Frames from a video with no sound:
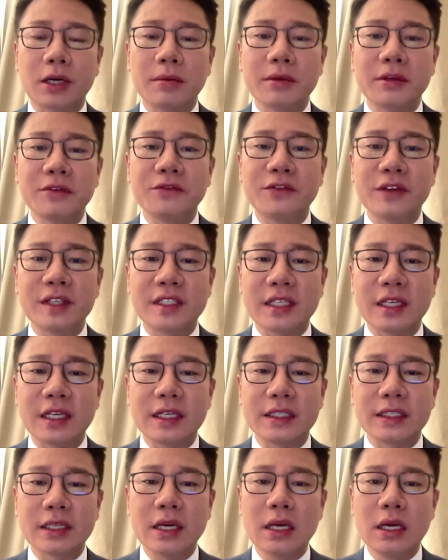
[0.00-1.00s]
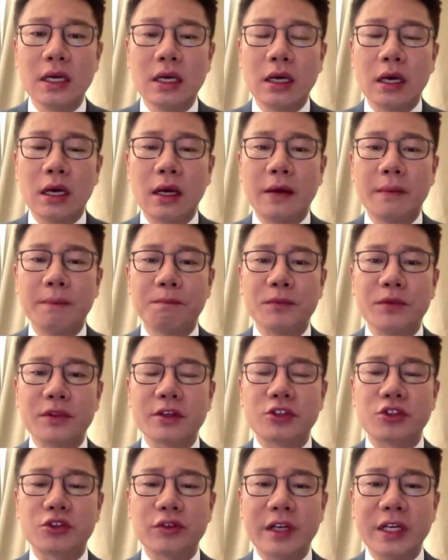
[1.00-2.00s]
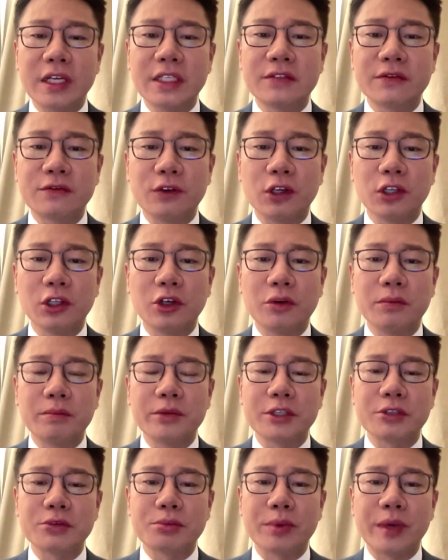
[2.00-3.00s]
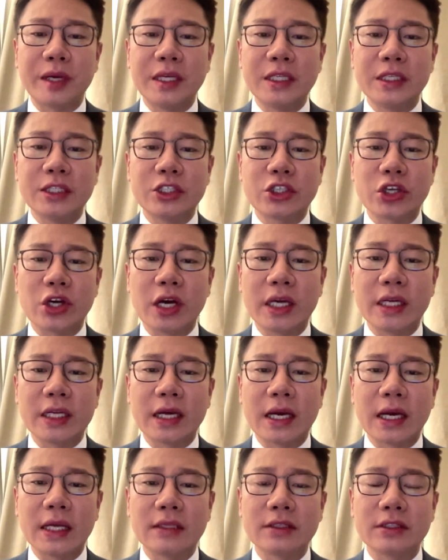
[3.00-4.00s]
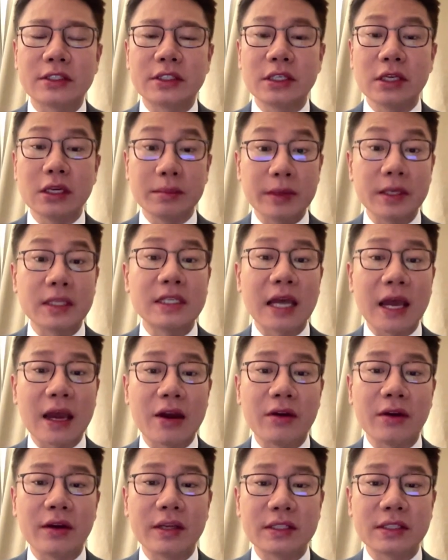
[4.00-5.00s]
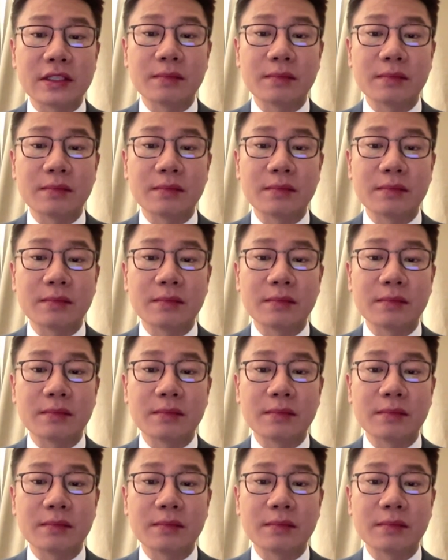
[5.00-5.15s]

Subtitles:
upcoming visit. The trade volume between China and Serbia now